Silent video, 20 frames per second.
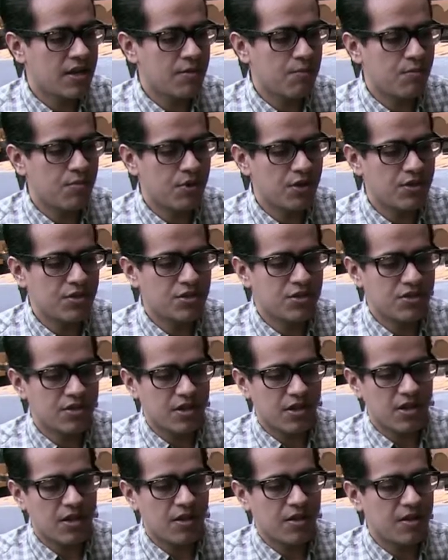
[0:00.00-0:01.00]
it bridged
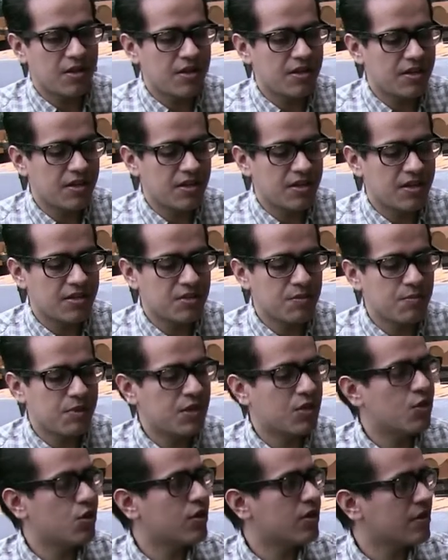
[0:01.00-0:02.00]
into
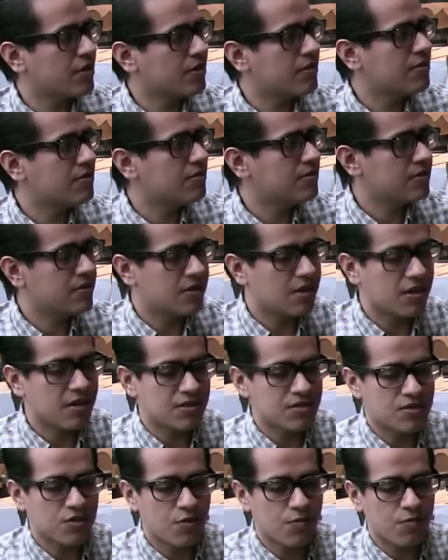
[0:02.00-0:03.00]
me cooking.
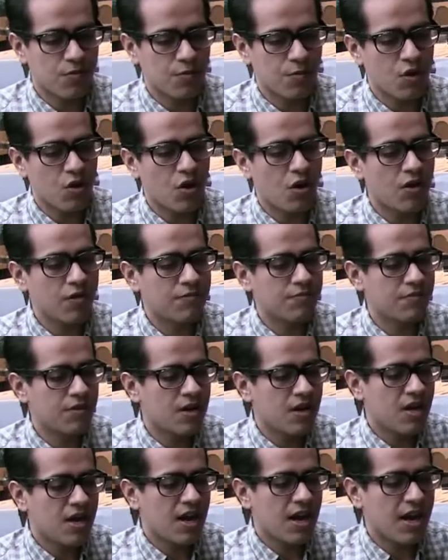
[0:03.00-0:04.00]
So from golf,
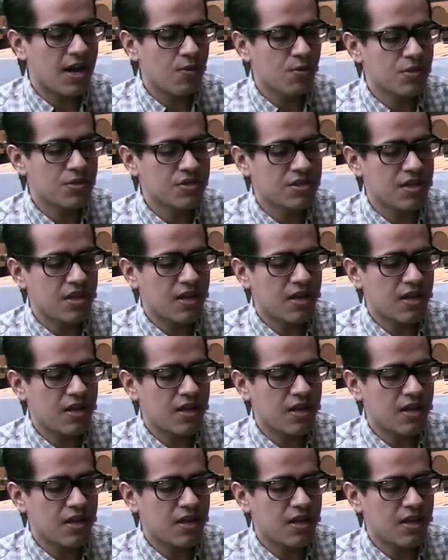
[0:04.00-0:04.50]
I